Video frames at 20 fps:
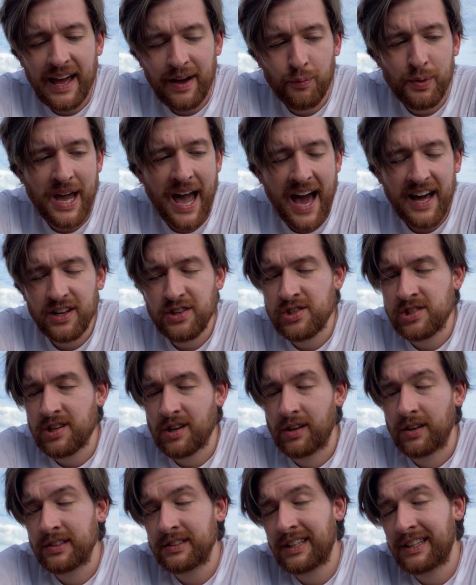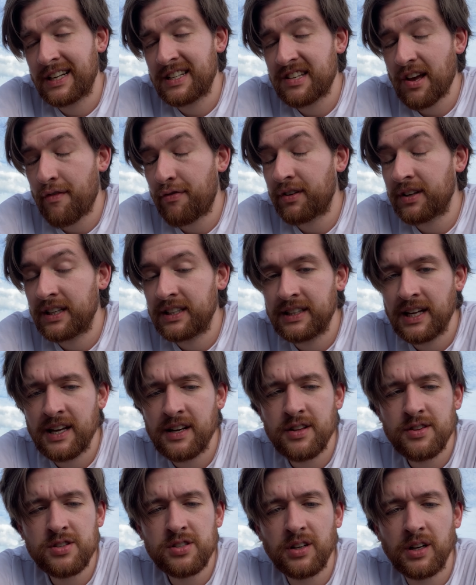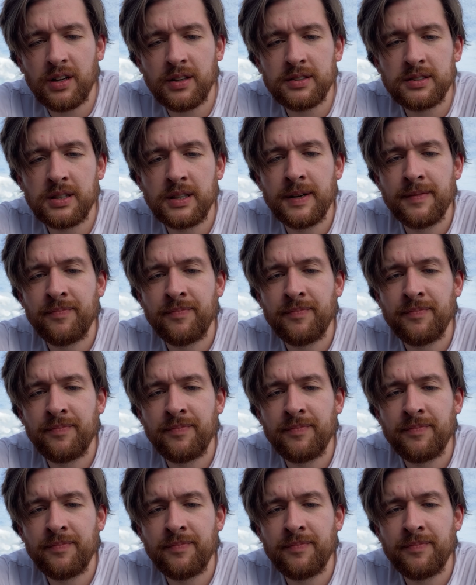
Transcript: We added salt, and it definitely needed salt.